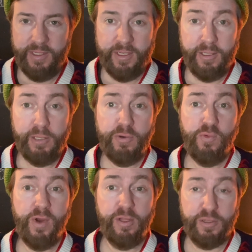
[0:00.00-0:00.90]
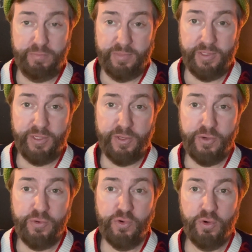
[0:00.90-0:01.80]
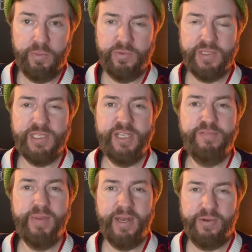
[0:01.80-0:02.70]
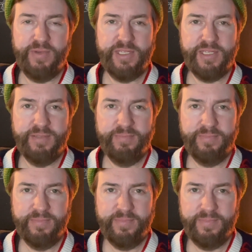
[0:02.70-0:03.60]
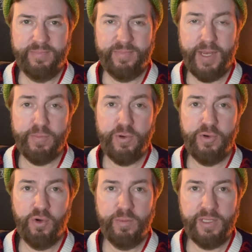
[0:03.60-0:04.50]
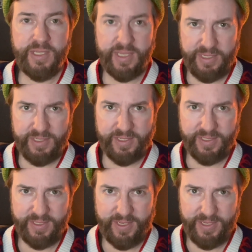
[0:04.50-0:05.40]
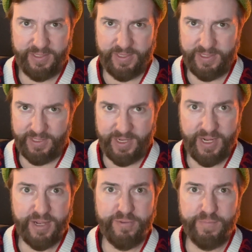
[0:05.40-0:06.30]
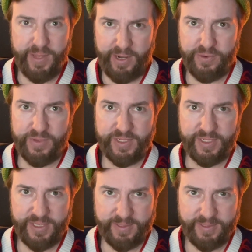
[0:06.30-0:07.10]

Hello and welcome to the New Normal with Steve Benaquist. I'm New Normal and this is the Steve Benaquist.